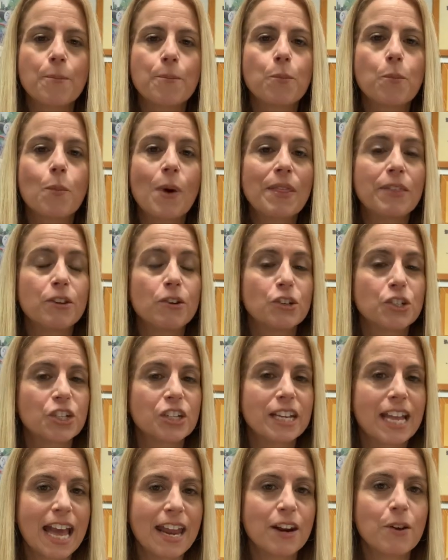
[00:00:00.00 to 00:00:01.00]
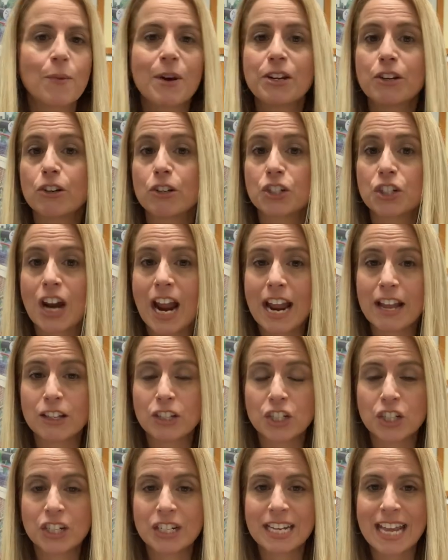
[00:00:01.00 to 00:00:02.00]
when you should get it, when your child
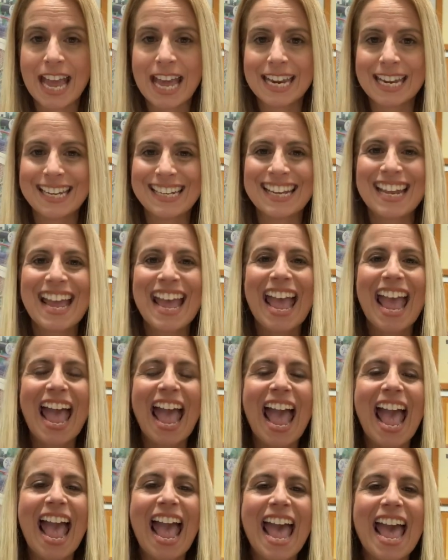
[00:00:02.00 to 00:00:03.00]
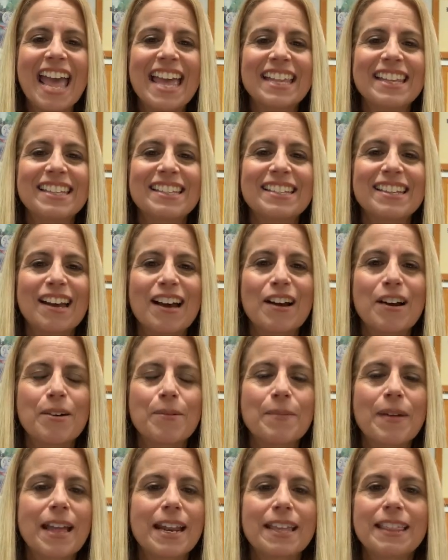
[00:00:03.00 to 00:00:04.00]
should get it, and
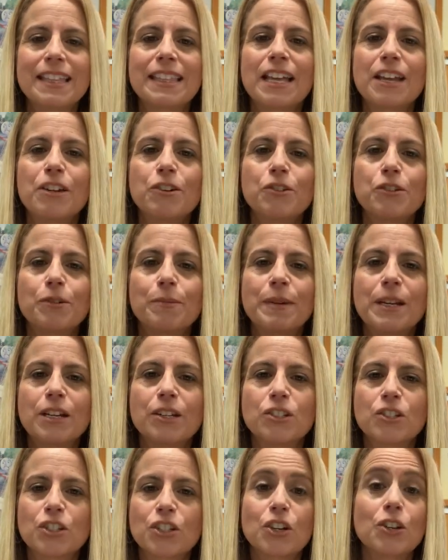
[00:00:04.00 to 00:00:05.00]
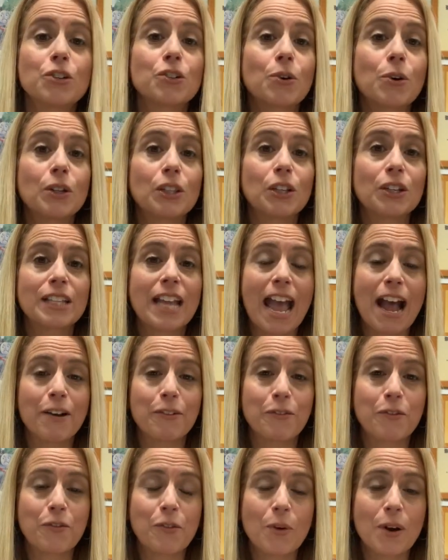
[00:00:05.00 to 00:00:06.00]
anything that you should be concerned or look
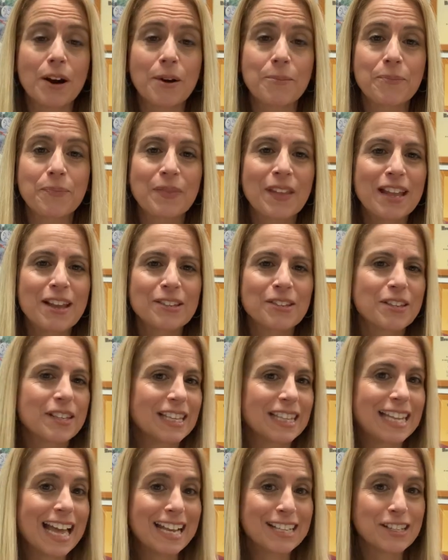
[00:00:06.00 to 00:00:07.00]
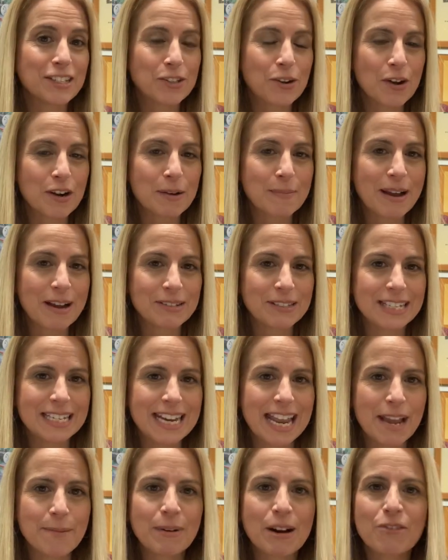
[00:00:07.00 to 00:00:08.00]
out for. So there's a lot to talk about
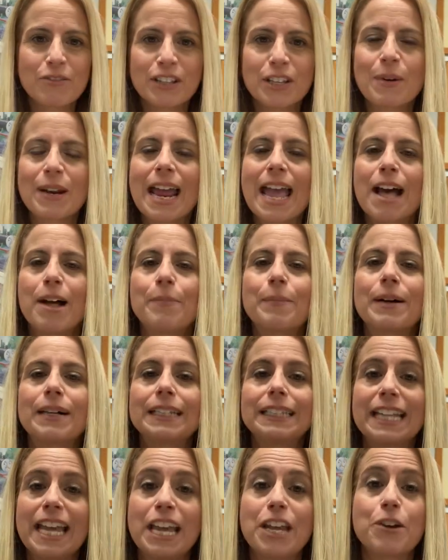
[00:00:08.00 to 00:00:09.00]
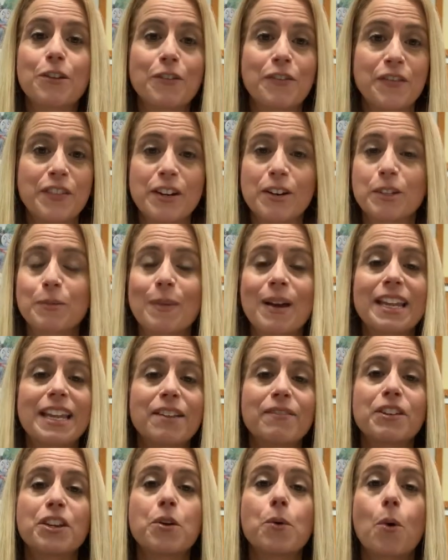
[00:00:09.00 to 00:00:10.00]
today, but I really want to help allay your fears by
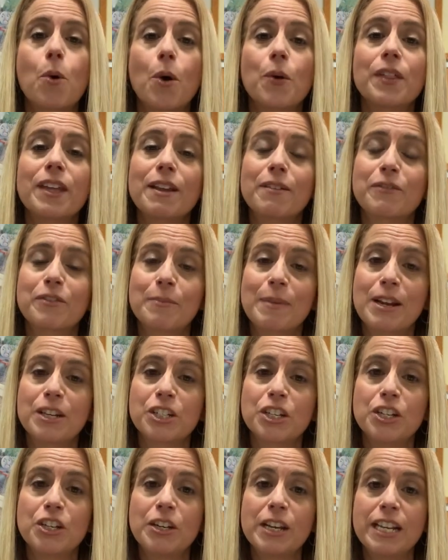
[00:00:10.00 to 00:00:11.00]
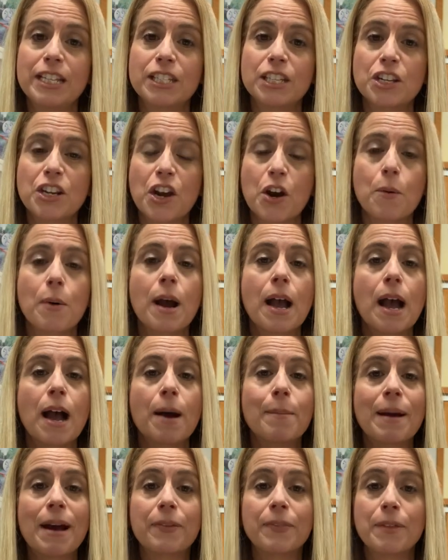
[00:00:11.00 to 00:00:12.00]
giving you all the information you need to know
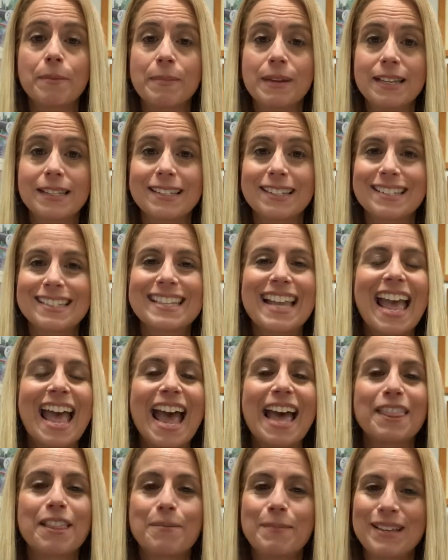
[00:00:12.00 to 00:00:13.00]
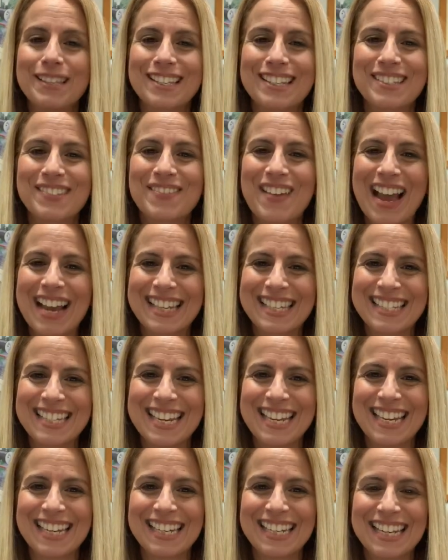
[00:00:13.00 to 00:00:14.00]
about the measles and the measles
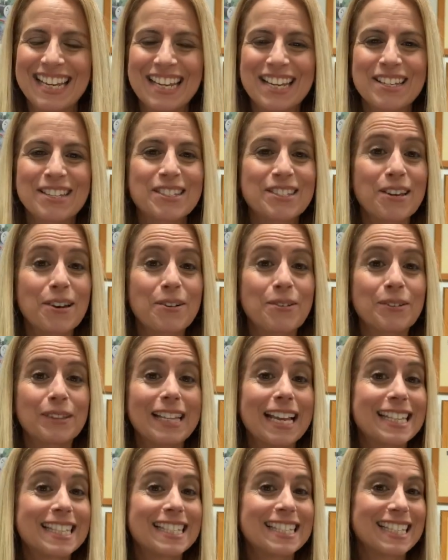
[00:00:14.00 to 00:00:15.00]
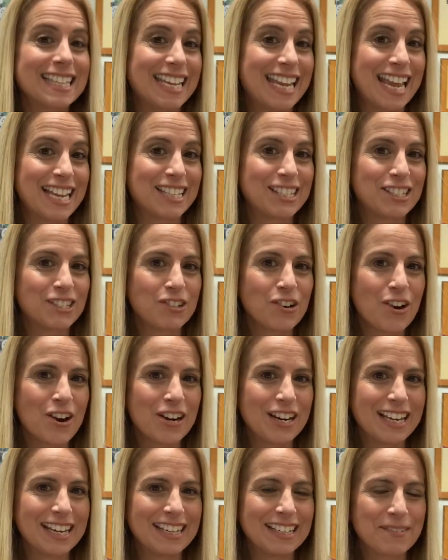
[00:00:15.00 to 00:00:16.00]
vaccine. So let's get
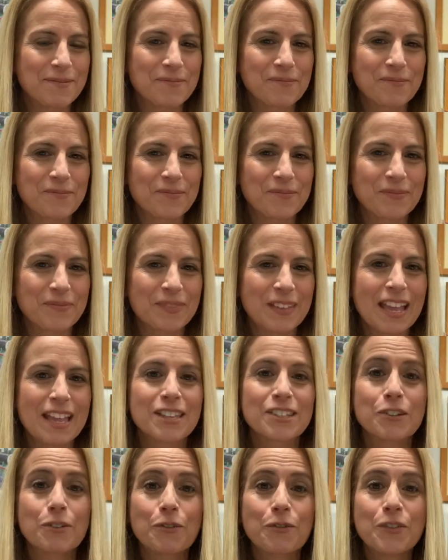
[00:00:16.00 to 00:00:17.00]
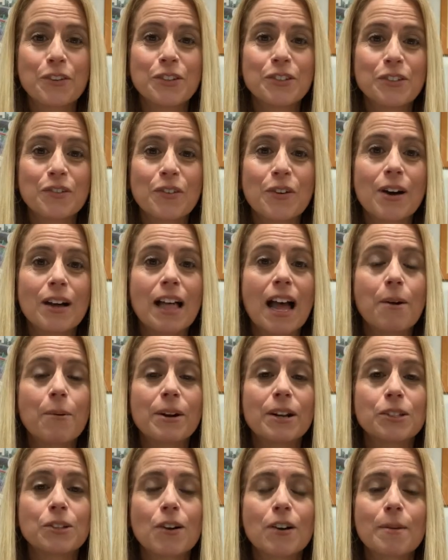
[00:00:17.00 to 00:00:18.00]
started. So first of all, I
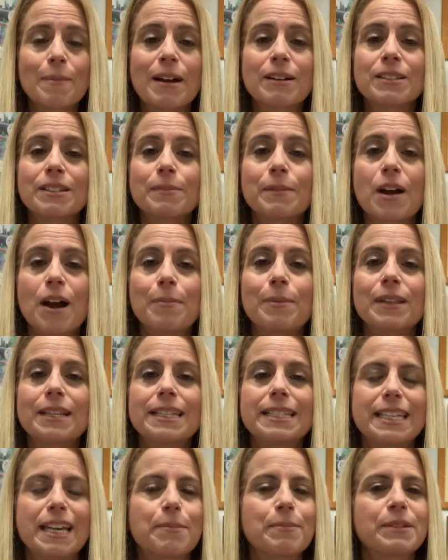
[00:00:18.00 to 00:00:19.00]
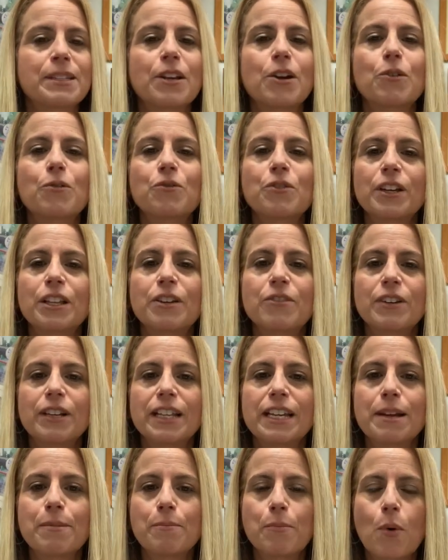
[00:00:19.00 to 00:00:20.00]
want to talk about some couple of tips that are really,
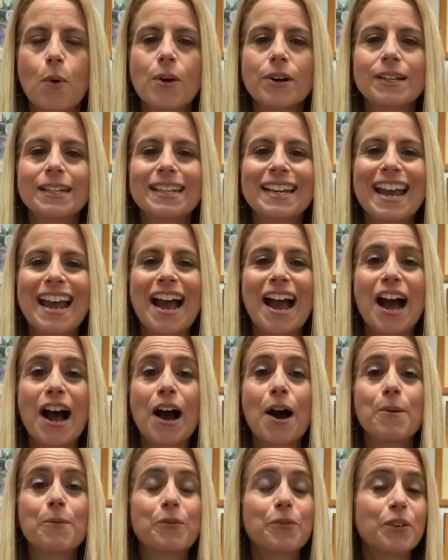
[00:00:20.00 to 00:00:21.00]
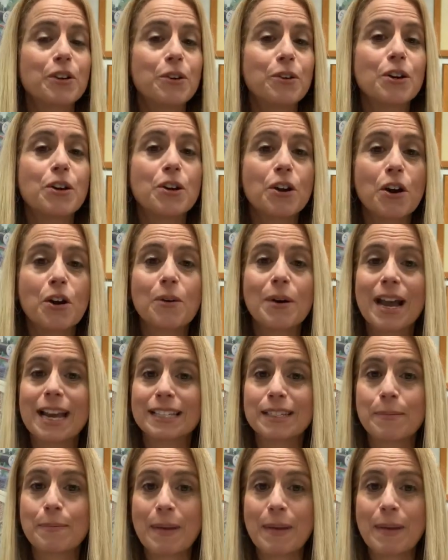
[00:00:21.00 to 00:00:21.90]
really important for you to know as a